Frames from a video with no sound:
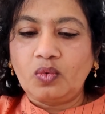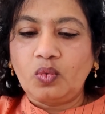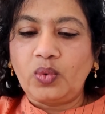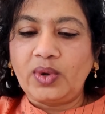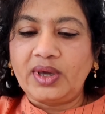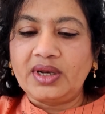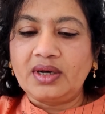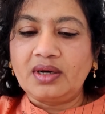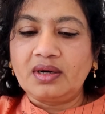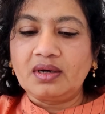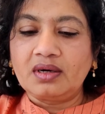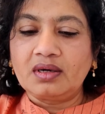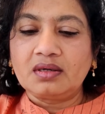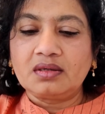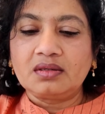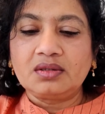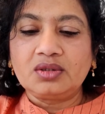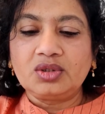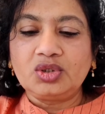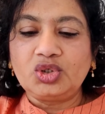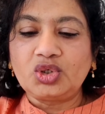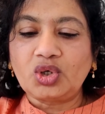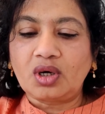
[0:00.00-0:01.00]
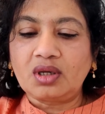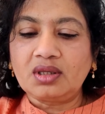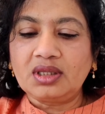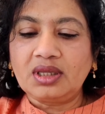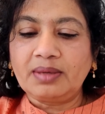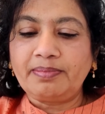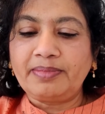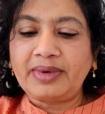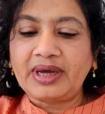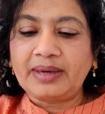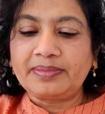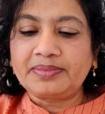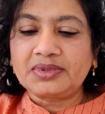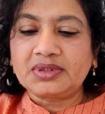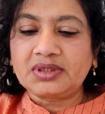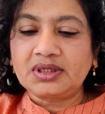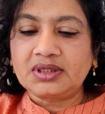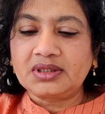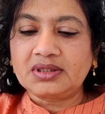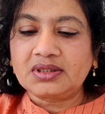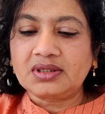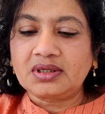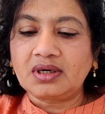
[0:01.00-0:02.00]
When John the
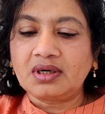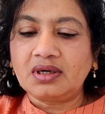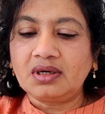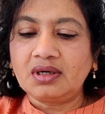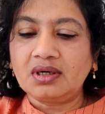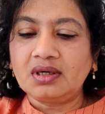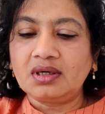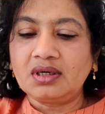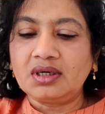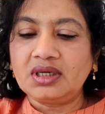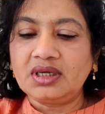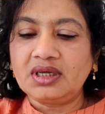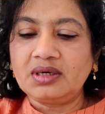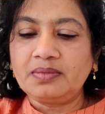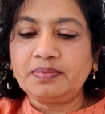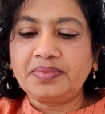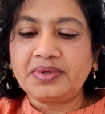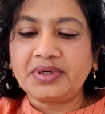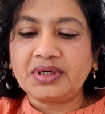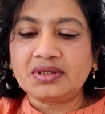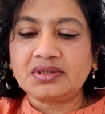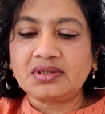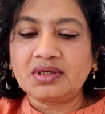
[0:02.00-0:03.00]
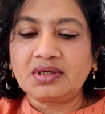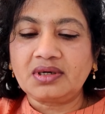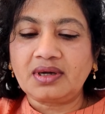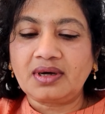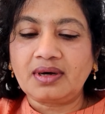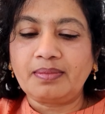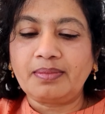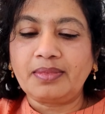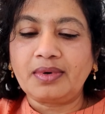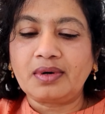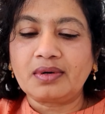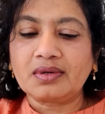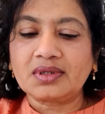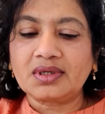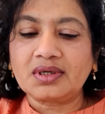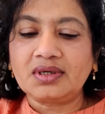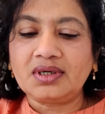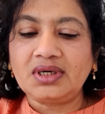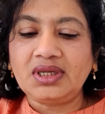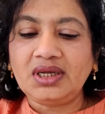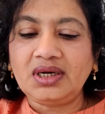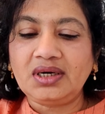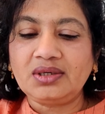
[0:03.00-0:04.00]
Baptist heard in prison about
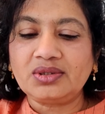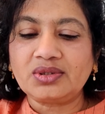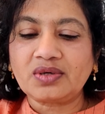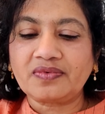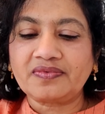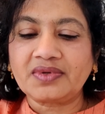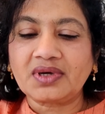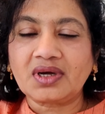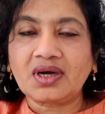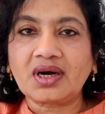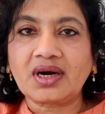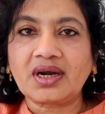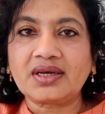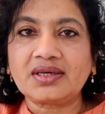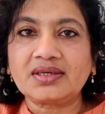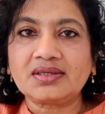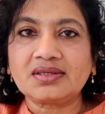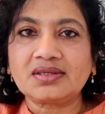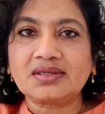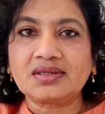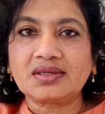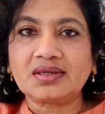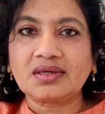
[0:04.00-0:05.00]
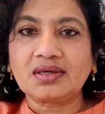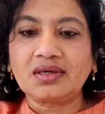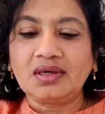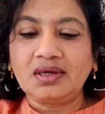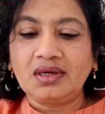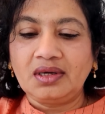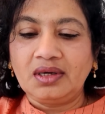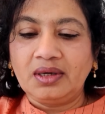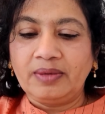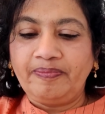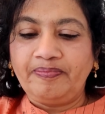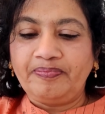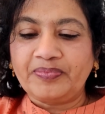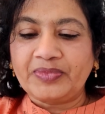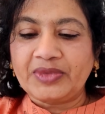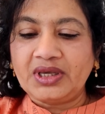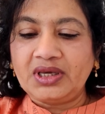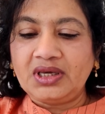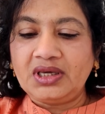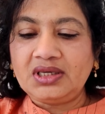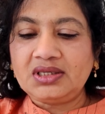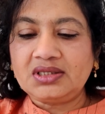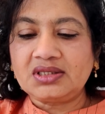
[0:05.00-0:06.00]
the deeds of the Christ,
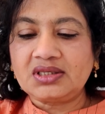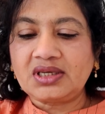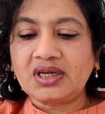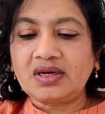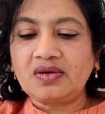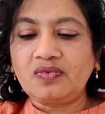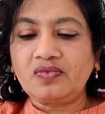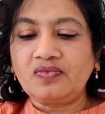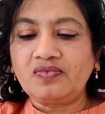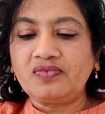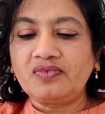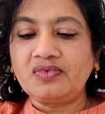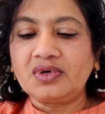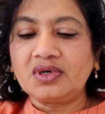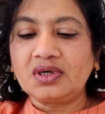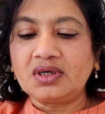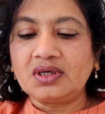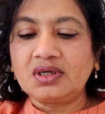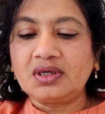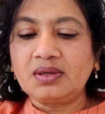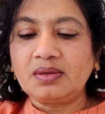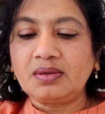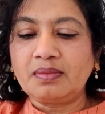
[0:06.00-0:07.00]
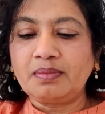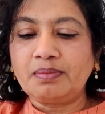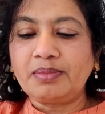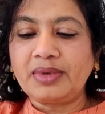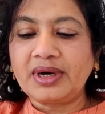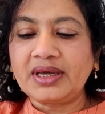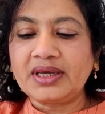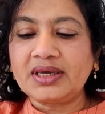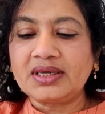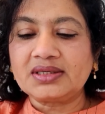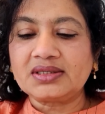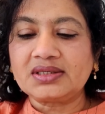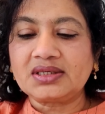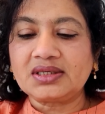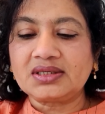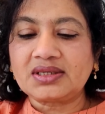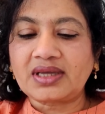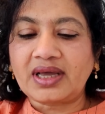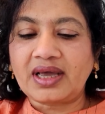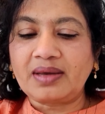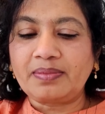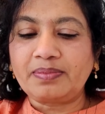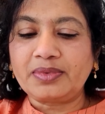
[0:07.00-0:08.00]
he sent word by his
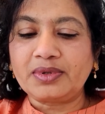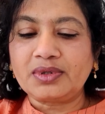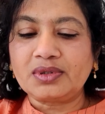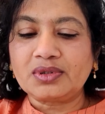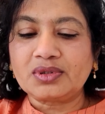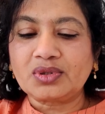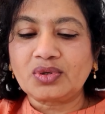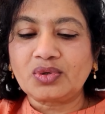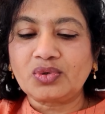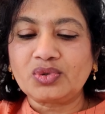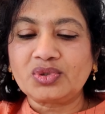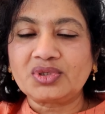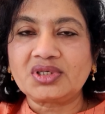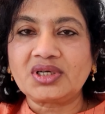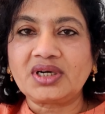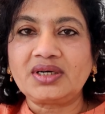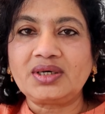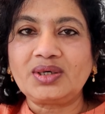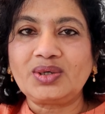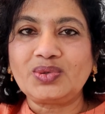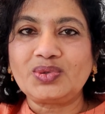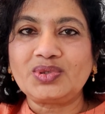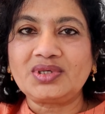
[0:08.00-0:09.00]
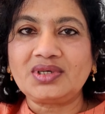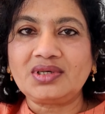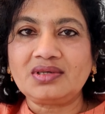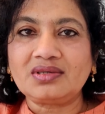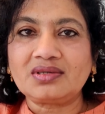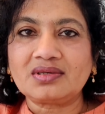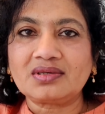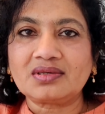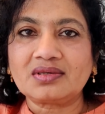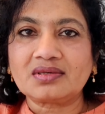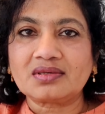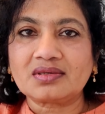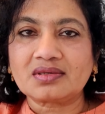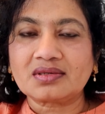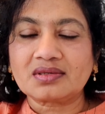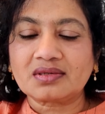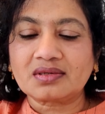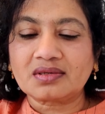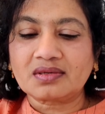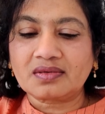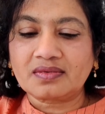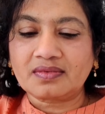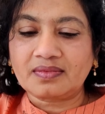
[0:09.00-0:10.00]
disciples who said to
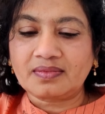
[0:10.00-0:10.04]
Jesus,